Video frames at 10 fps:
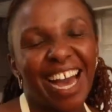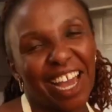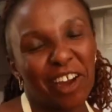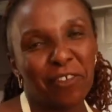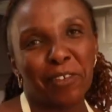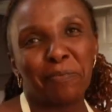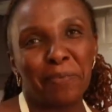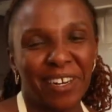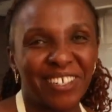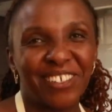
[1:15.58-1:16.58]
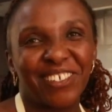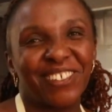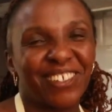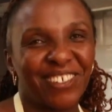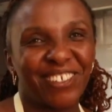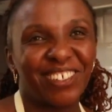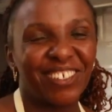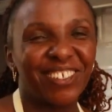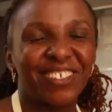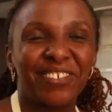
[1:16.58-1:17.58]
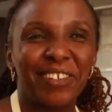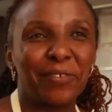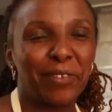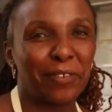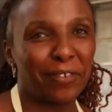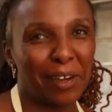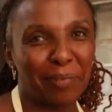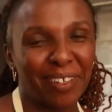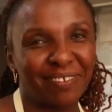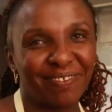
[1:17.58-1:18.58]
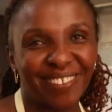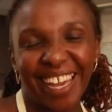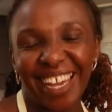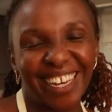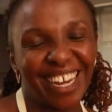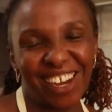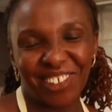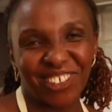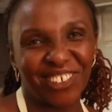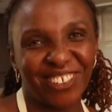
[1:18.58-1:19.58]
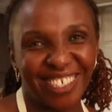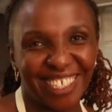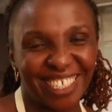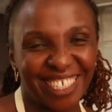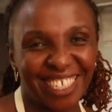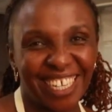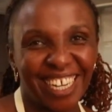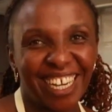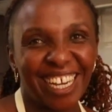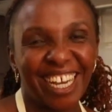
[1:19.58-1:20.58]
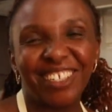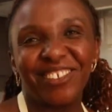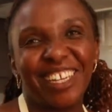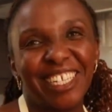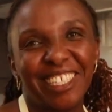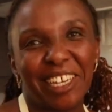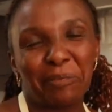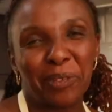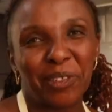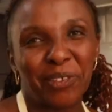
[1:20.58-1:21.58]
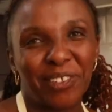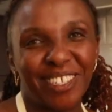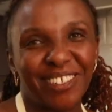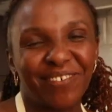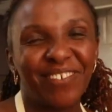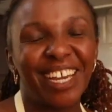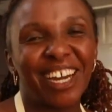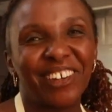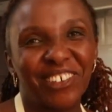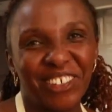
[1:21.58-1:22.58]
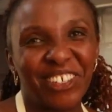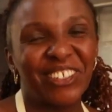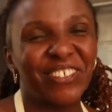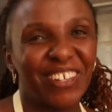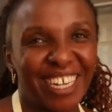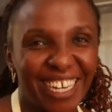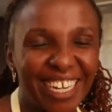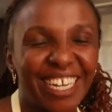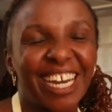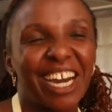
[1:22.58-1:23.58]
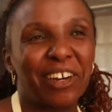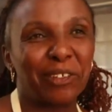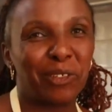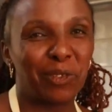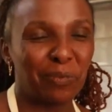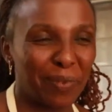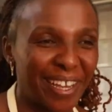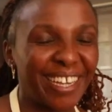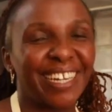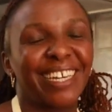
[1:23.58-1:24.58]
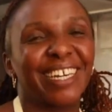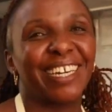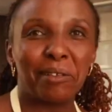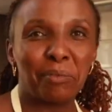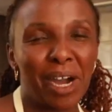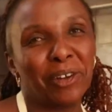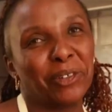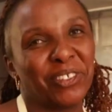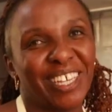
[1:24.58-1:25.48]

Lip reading: I offer practical solutions to every farmer and household. In today's episode, we are going to learn how to make mango